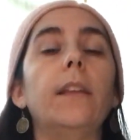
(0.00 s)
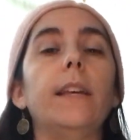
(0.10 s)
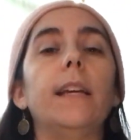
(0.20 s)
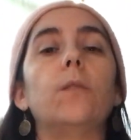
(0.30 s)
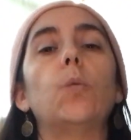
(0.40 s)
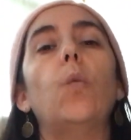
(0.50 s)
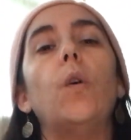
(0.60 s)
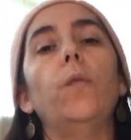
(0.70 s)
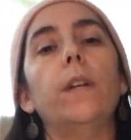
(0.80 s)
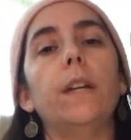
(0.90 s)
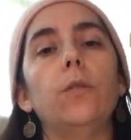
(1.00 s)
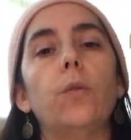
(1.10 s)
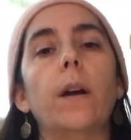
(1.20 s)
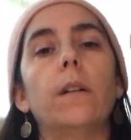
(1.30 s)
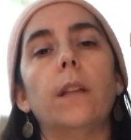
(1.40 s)
that gets woven
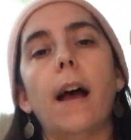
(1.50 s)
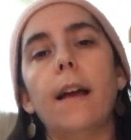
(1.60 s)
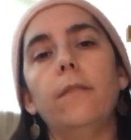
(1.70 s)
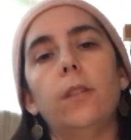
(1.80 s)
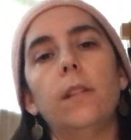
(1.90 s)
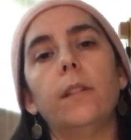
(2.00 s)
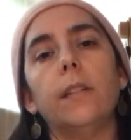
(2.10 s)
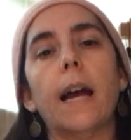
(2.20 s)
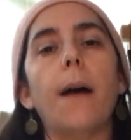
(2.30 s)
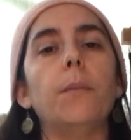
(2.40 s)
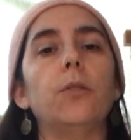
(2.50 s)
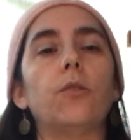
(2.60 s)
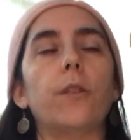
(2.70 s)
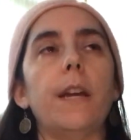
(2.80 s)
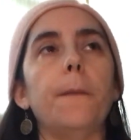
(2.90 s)
into our lives in this
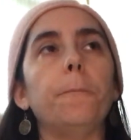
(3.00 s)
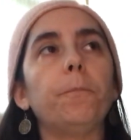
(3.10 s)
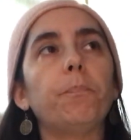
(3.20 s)
tapestry